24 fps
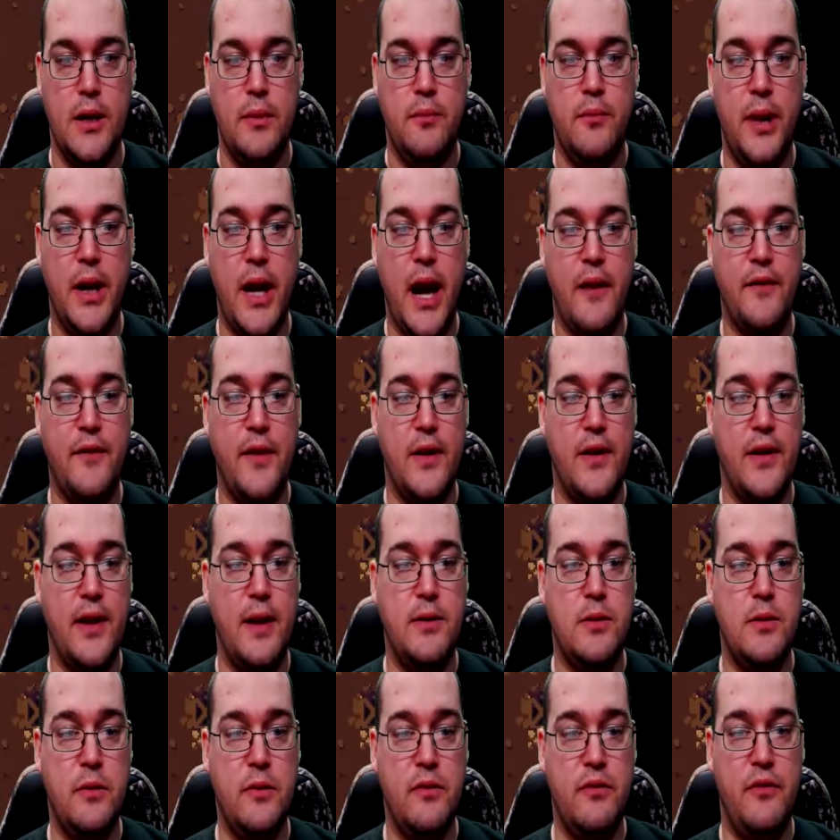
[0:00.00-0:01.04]
But I find the
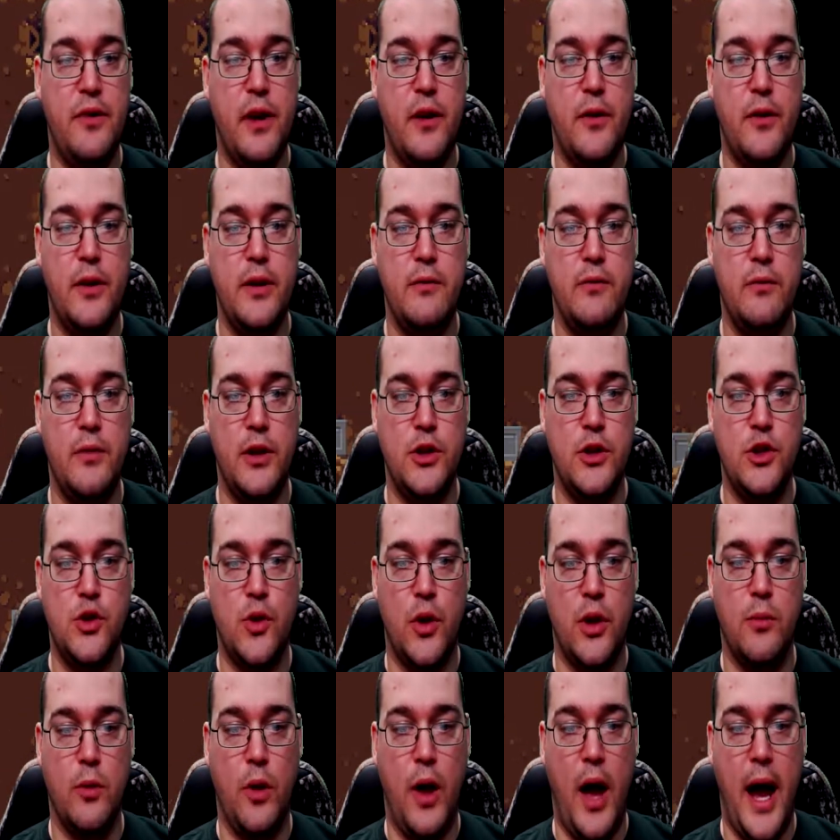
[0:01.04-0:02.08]
game to be very
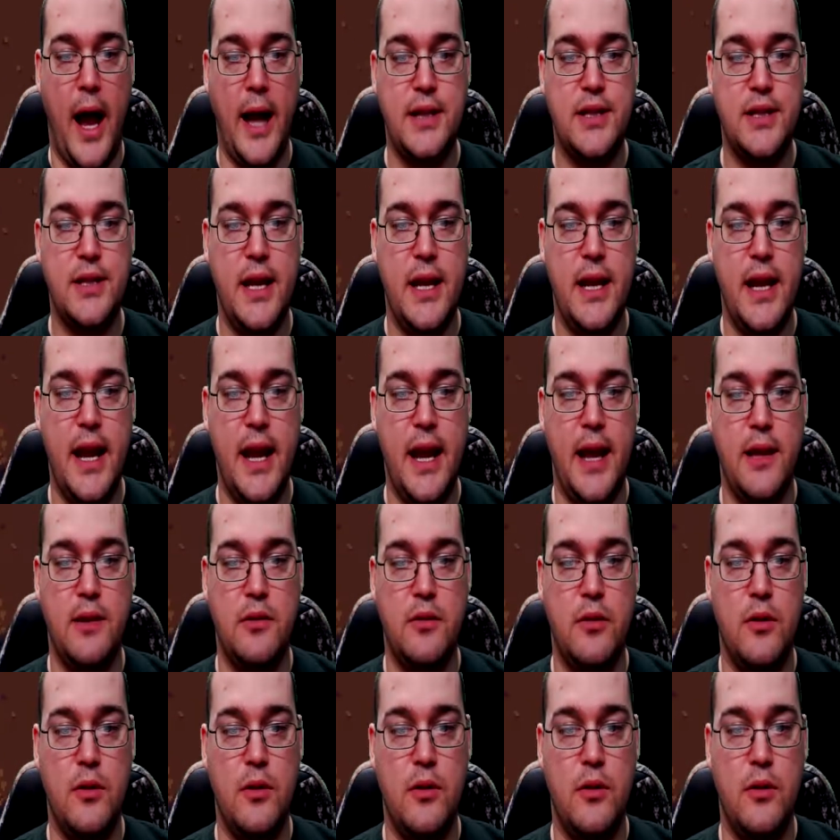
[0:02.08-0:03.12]
enjoyable. I'd say it
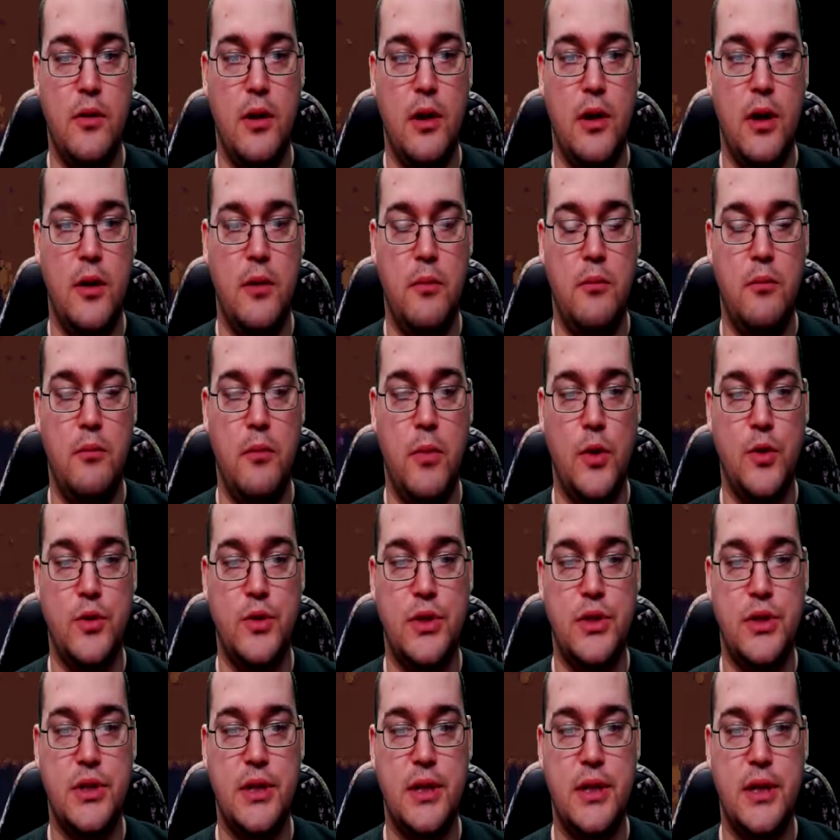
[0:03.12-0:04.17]

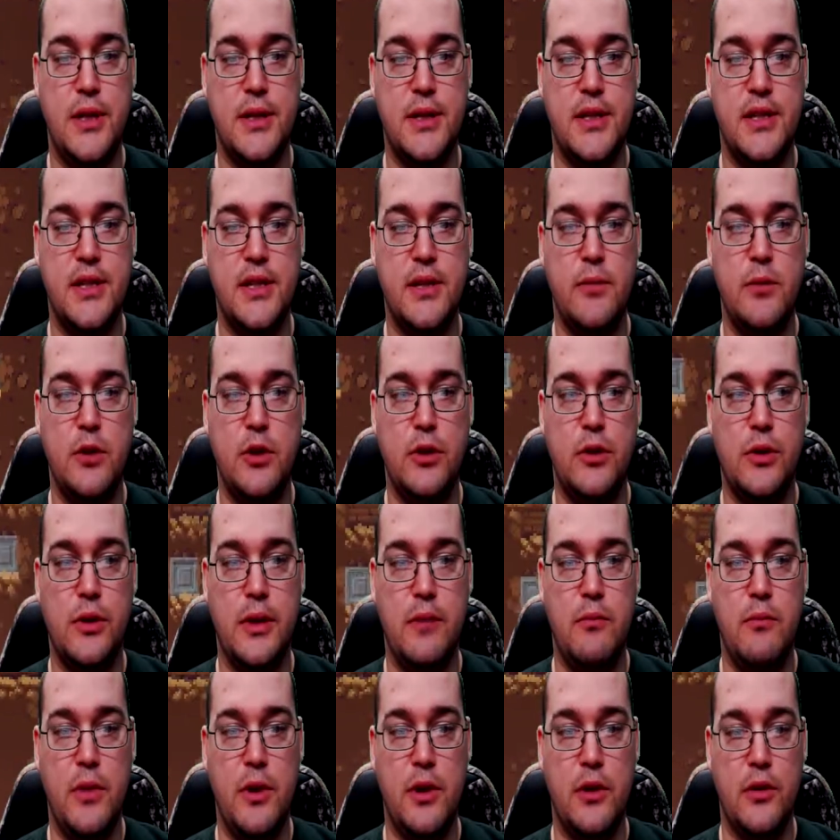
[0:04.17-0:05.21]
most similarly
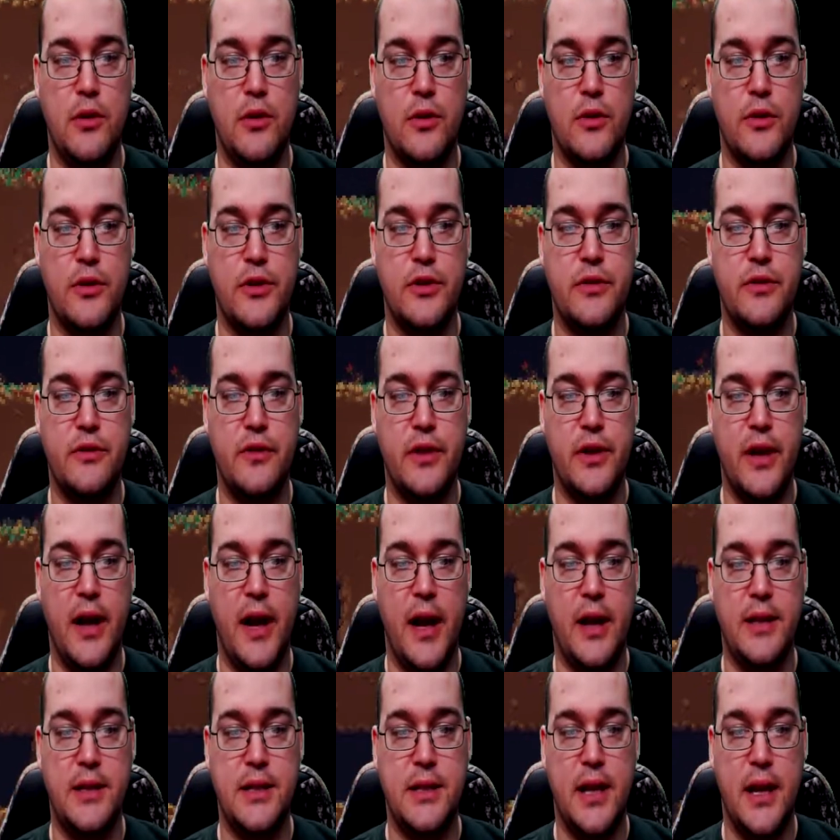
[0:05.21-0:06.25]
mirrors
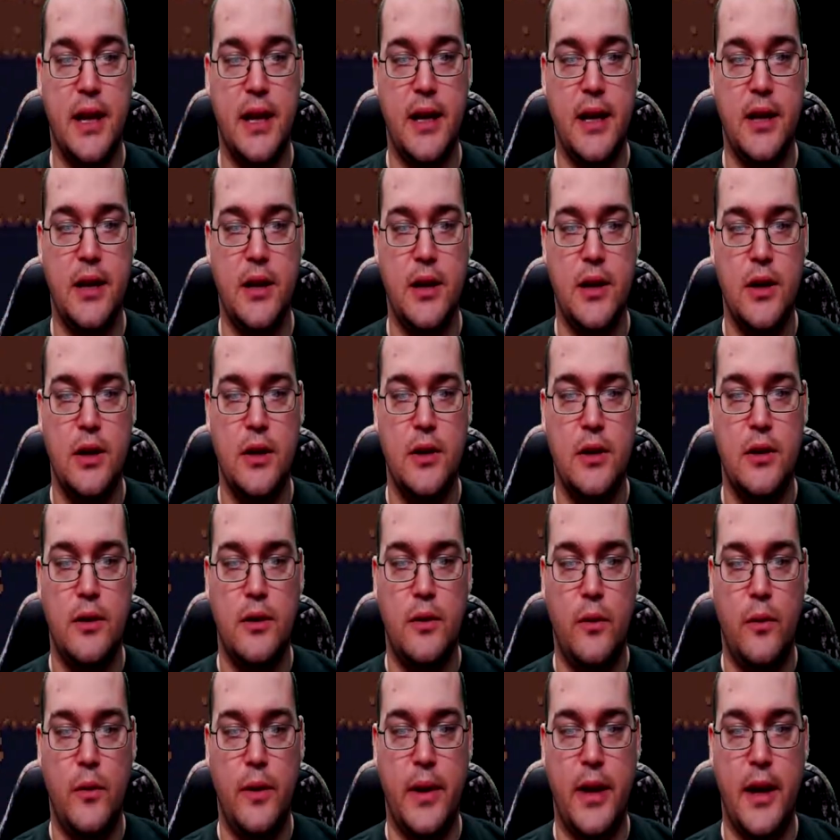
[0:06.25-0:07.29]
Vagante.
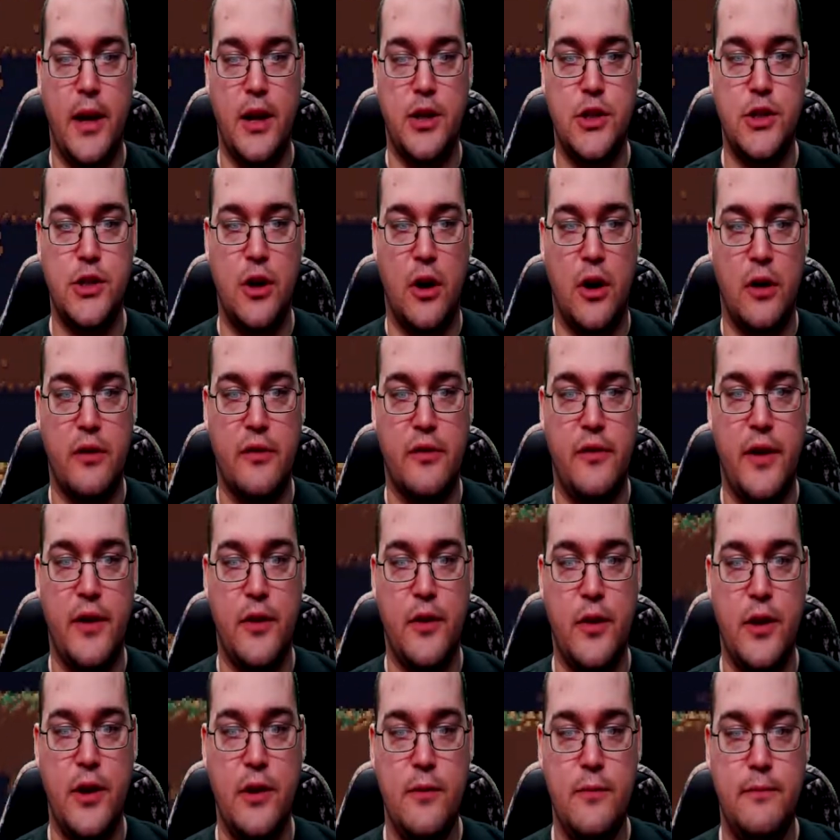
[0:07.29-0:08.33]
We got a dark feather
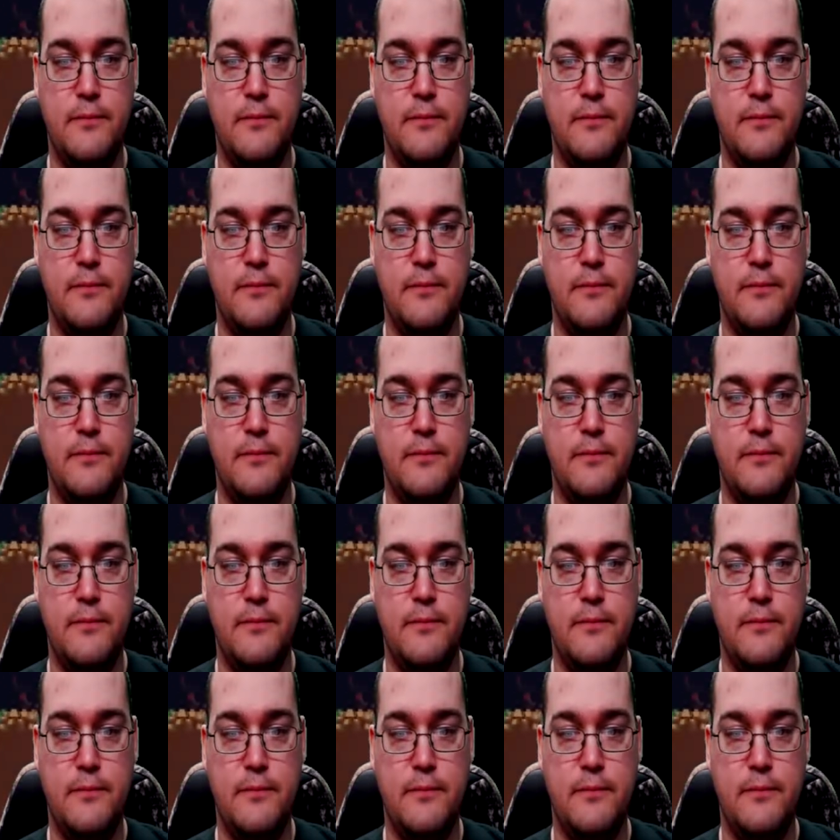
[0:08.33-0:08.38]
here.